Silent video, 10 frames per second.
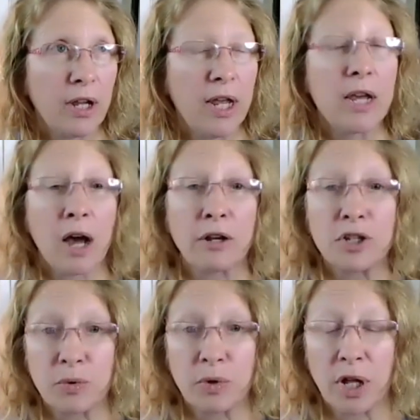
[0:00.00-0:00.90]
he
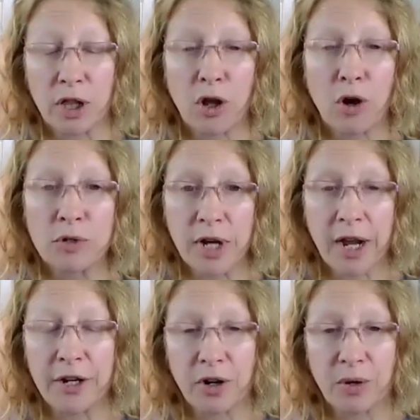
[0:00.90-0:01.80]
got to a low
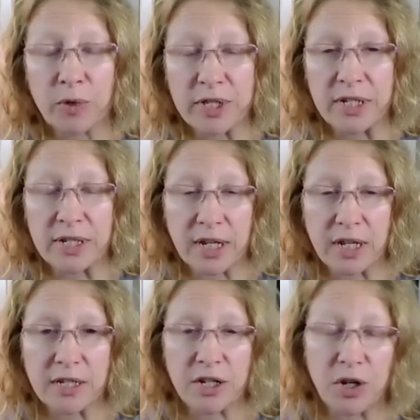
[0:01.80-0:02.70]
titer and was
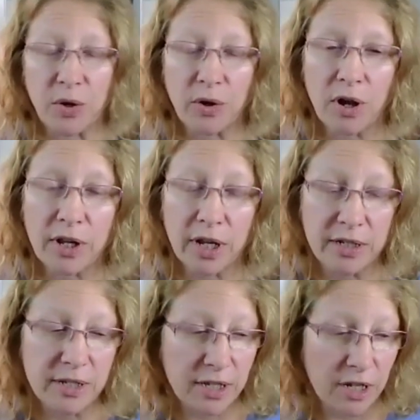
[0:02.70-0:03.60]
discontinued. He
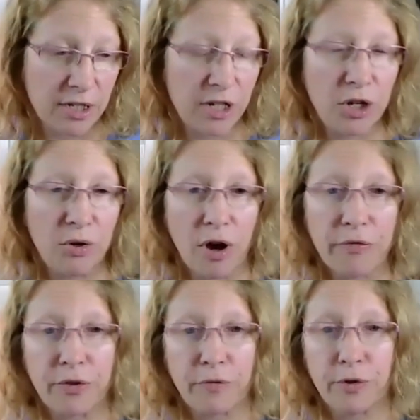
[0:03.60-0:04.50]
discontinued
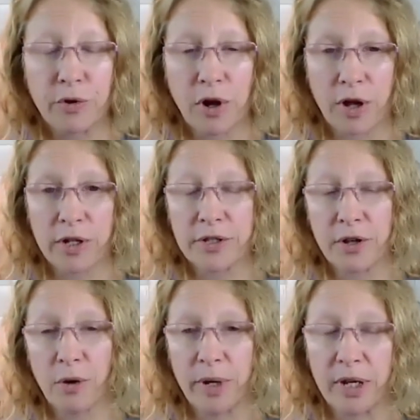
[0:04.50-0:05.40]
off the
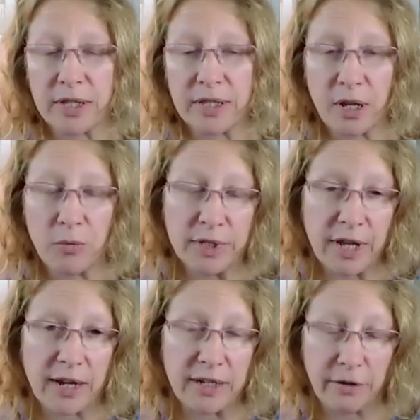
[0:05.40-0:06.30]
fluconazole because he
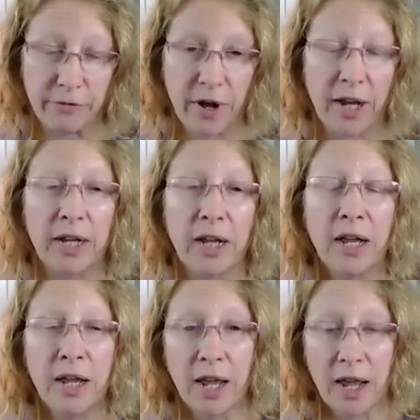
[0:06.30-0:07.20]
was acting fine,
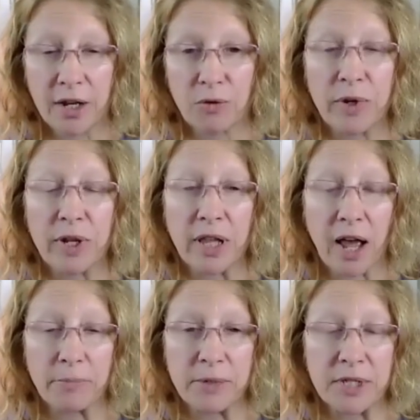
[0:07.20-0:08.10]
and it
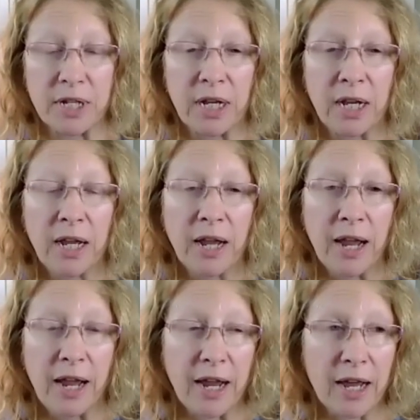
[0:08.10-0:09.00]
relapsed.
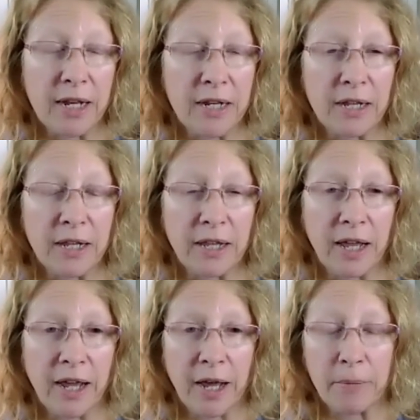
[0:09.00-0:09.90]
And
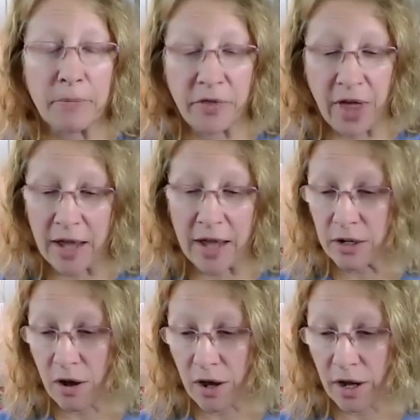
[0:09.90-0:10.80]
that
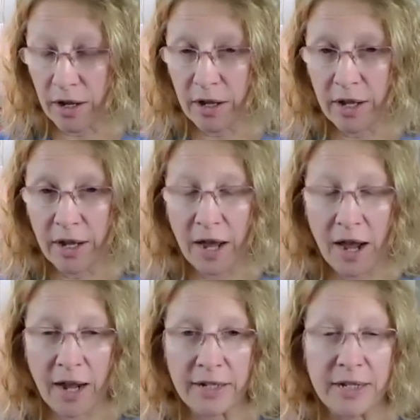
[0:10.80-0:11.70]
dog
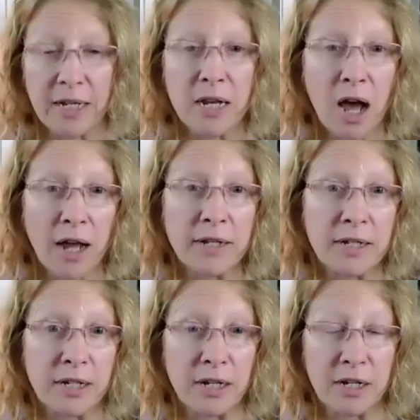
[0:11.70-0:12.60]
I did
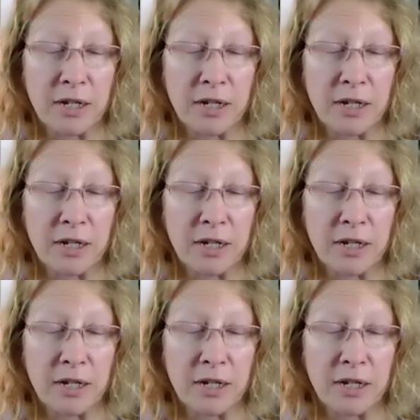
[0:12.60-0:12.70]
not